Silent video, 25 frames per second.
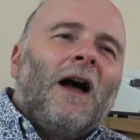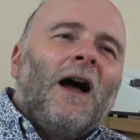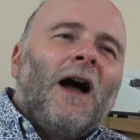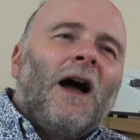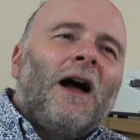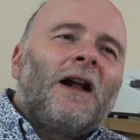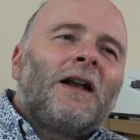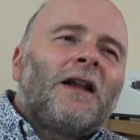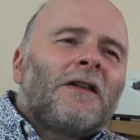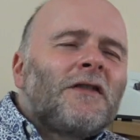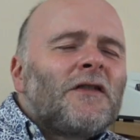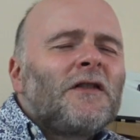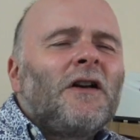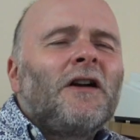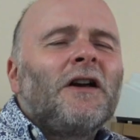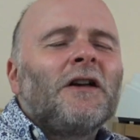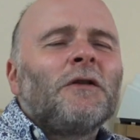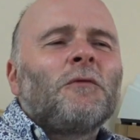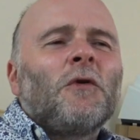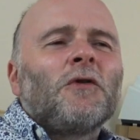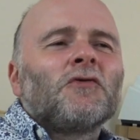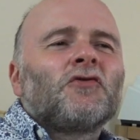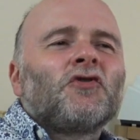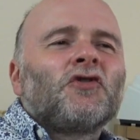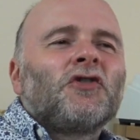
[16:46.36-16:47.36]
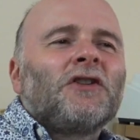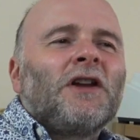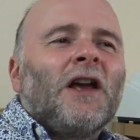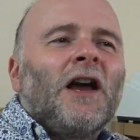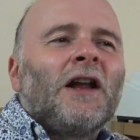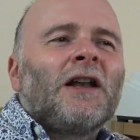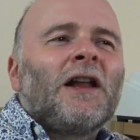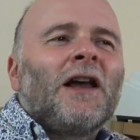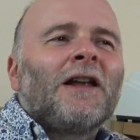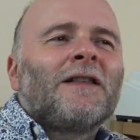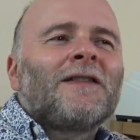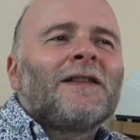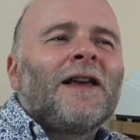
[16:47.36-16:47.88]
And I started watching it,
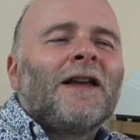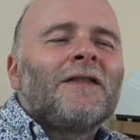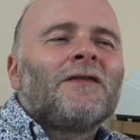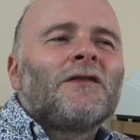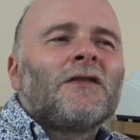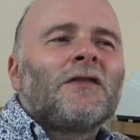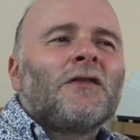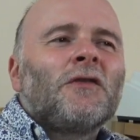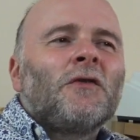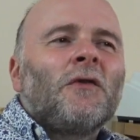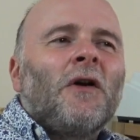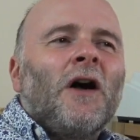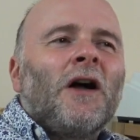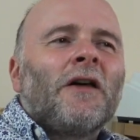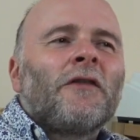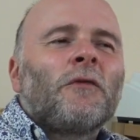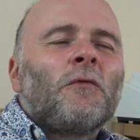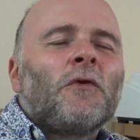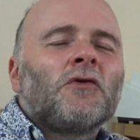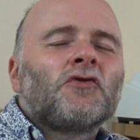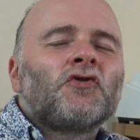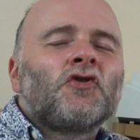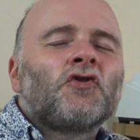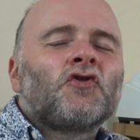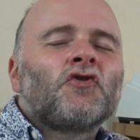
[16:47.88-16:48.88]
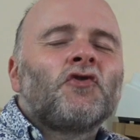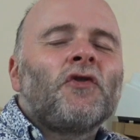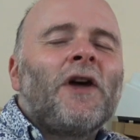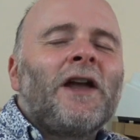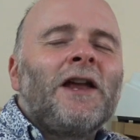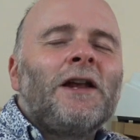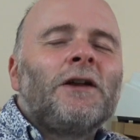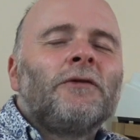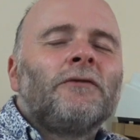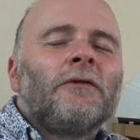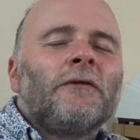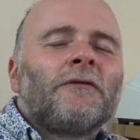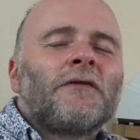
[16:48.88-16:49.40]
and I tend to either watch a
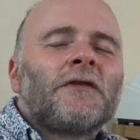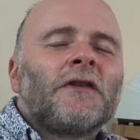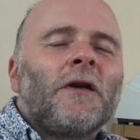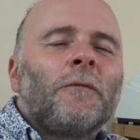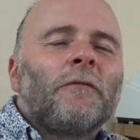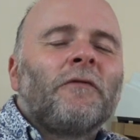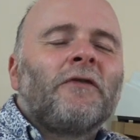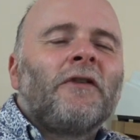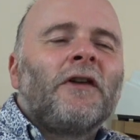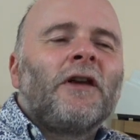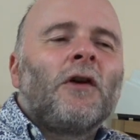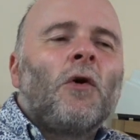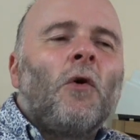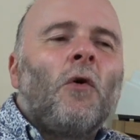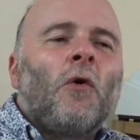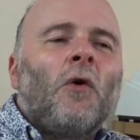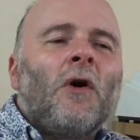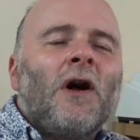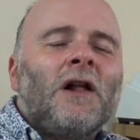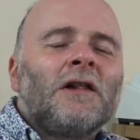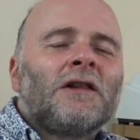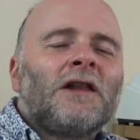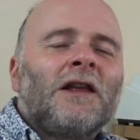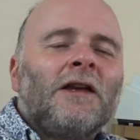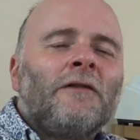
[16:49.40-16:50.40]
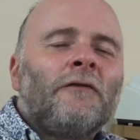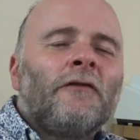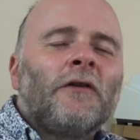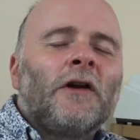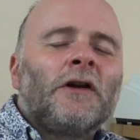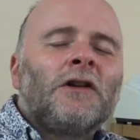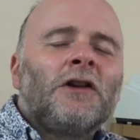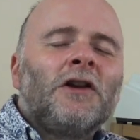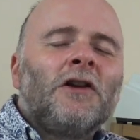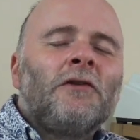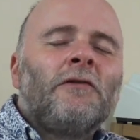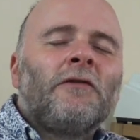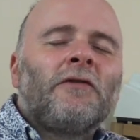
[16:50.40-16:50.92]
trailer of something, or I'll give a
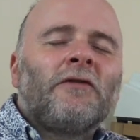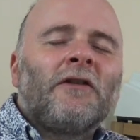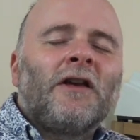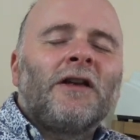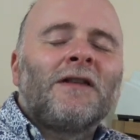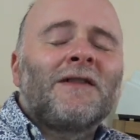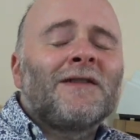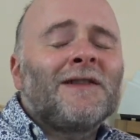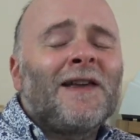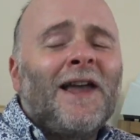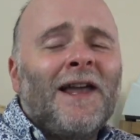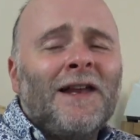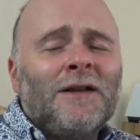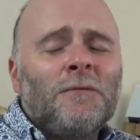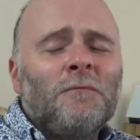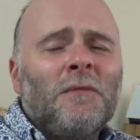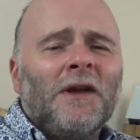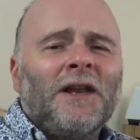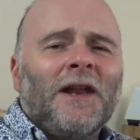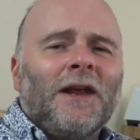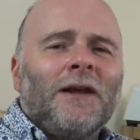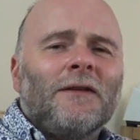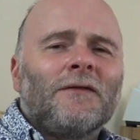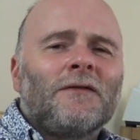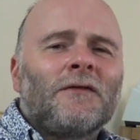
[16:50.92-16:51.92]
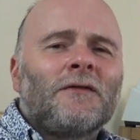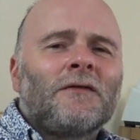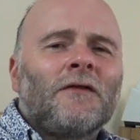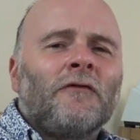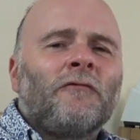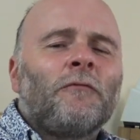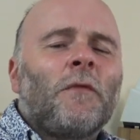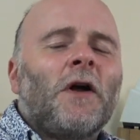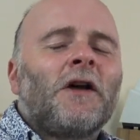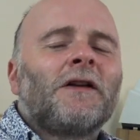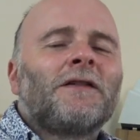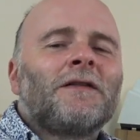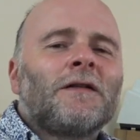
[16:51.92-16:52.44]
new thing 10 minutes of
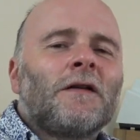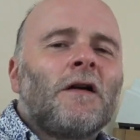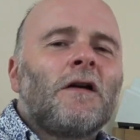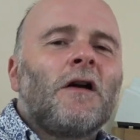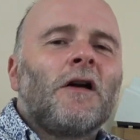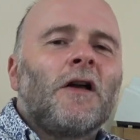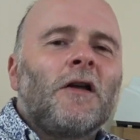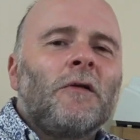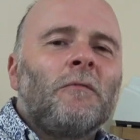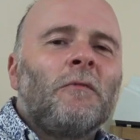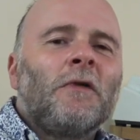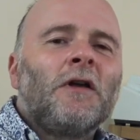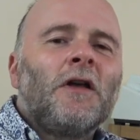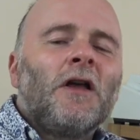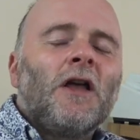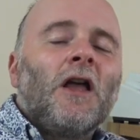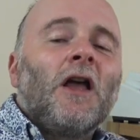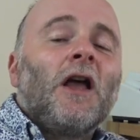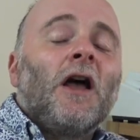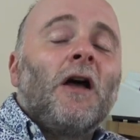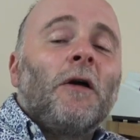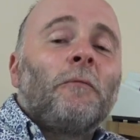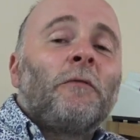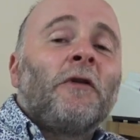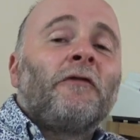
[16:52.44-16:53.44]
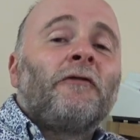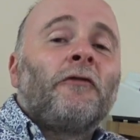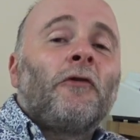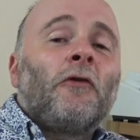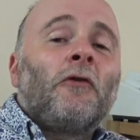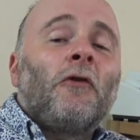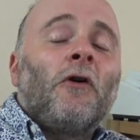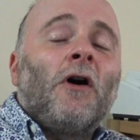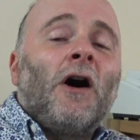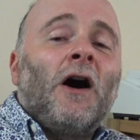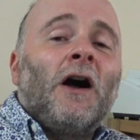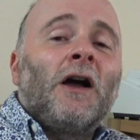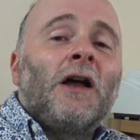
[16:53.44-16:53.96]
my time
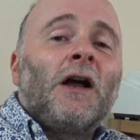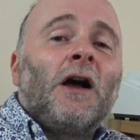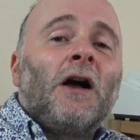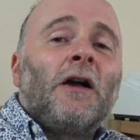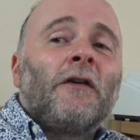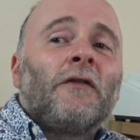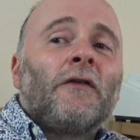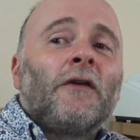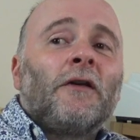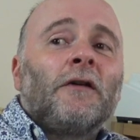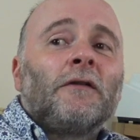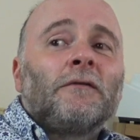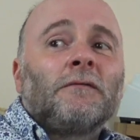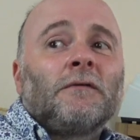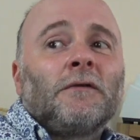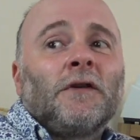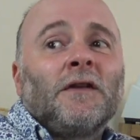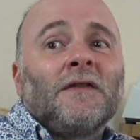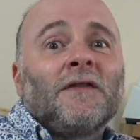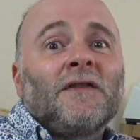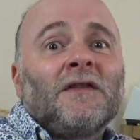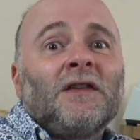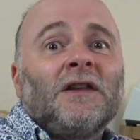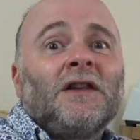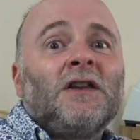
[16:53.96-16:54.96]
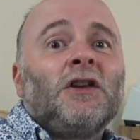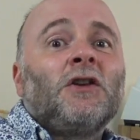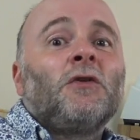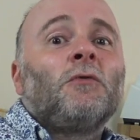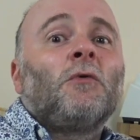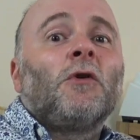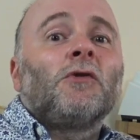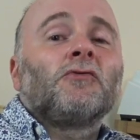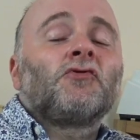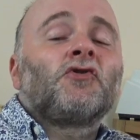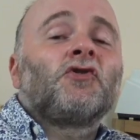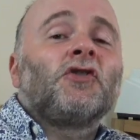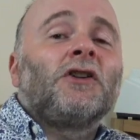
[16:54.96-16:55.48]
before I either continue
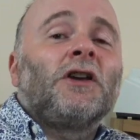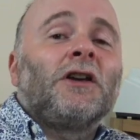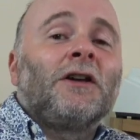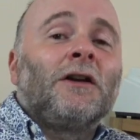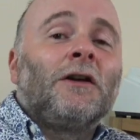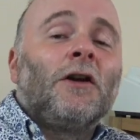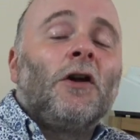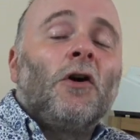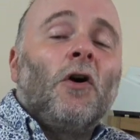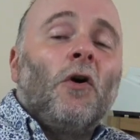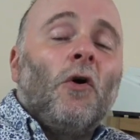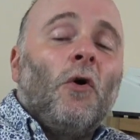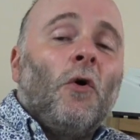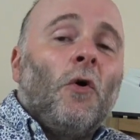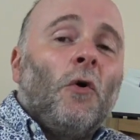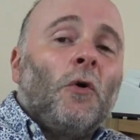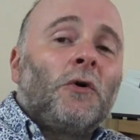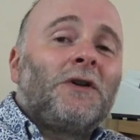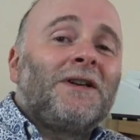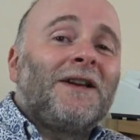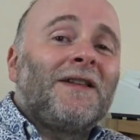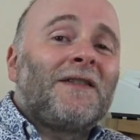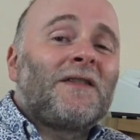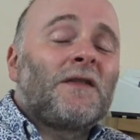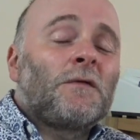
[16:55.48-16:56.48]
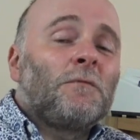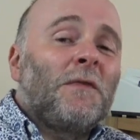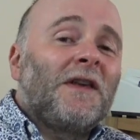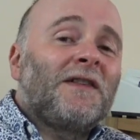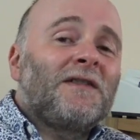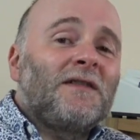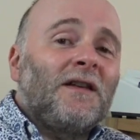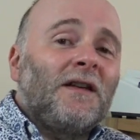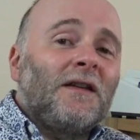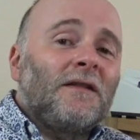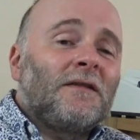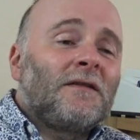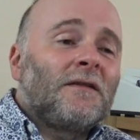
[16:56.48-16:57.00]
watching or
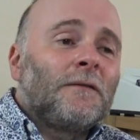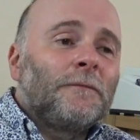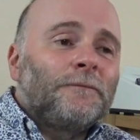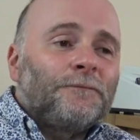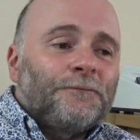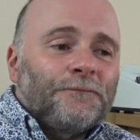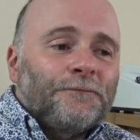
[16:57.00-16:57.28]
dismiss it.